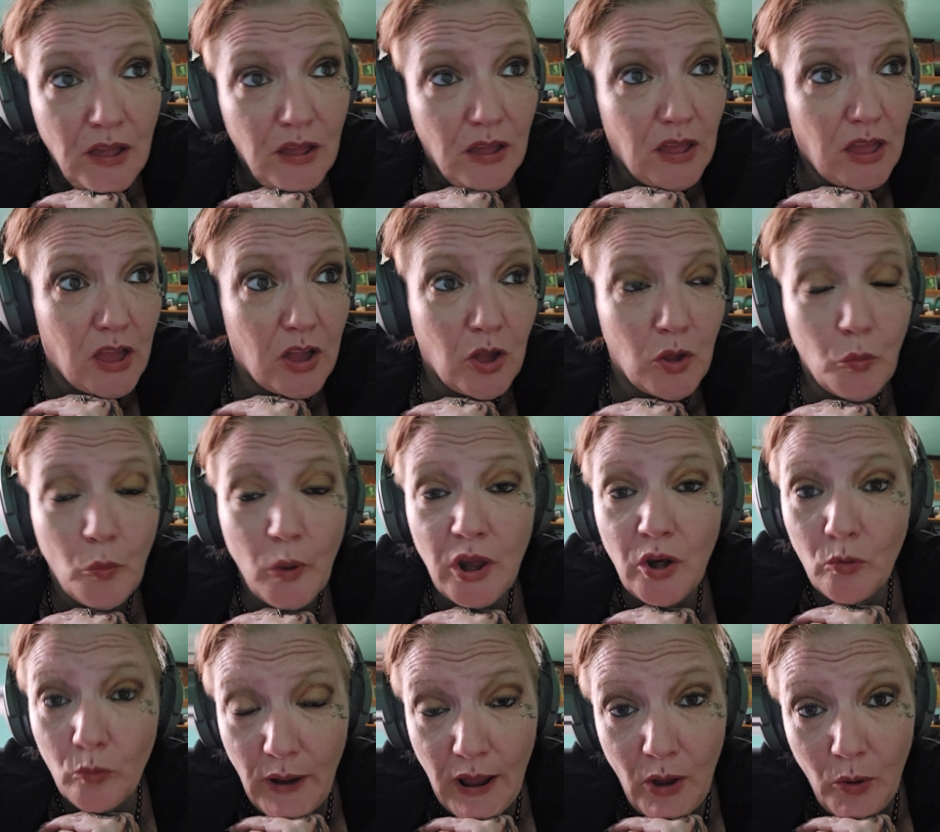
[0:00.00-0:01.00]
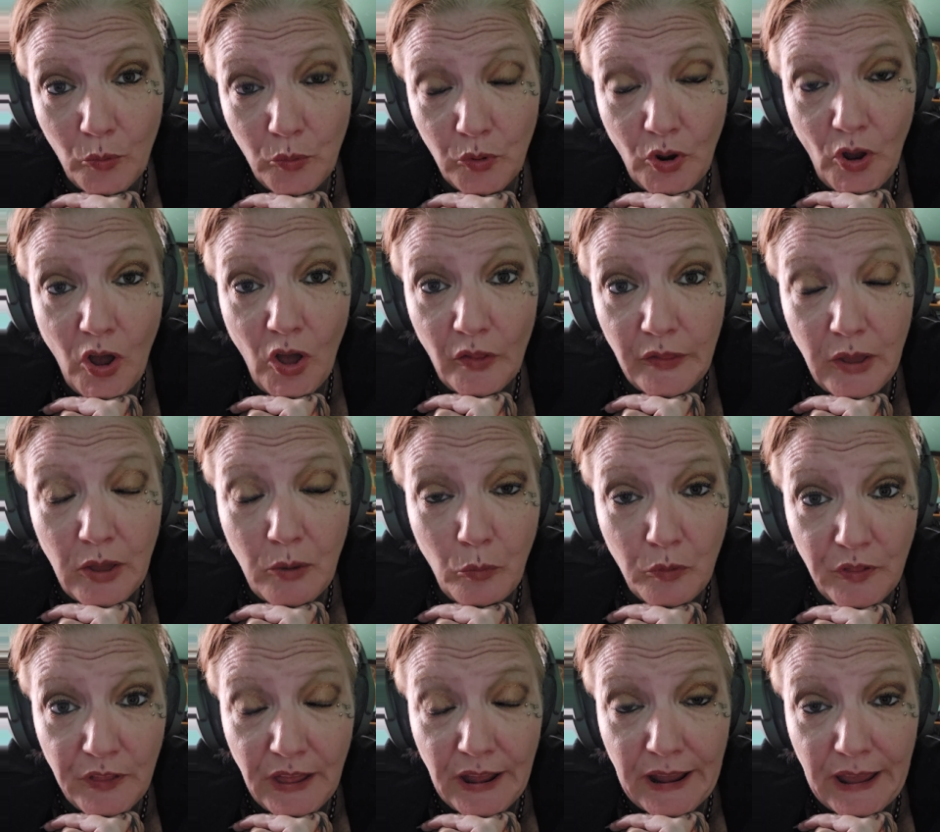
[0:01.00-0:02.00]
He can wait around all he
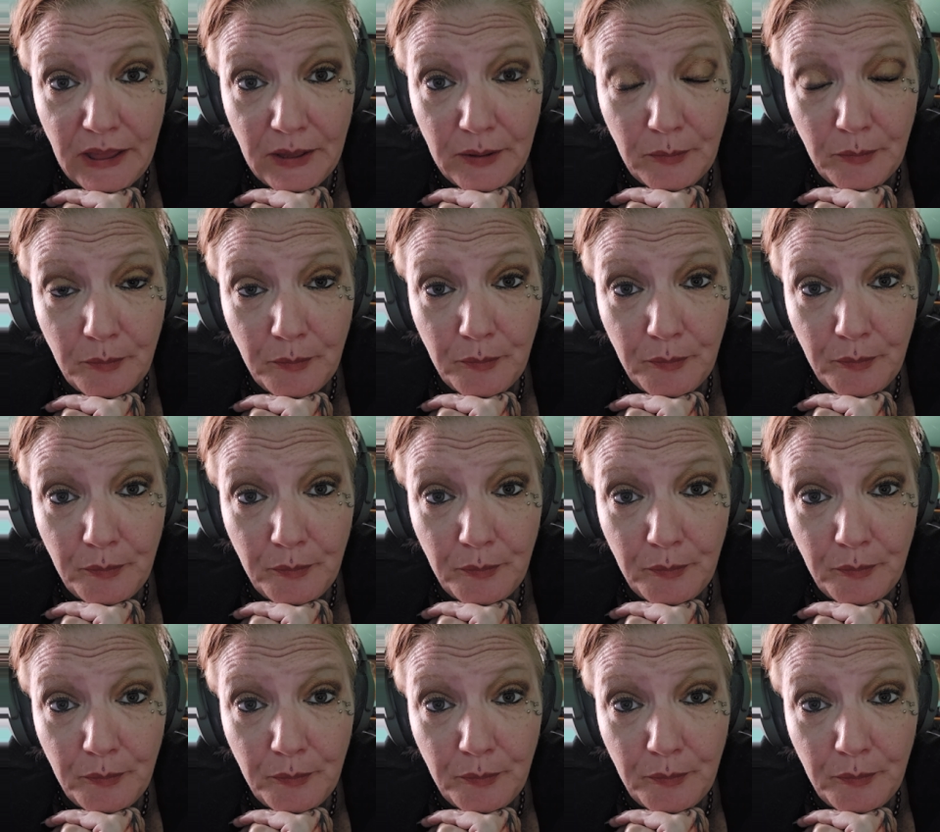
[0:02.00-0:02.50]
would like.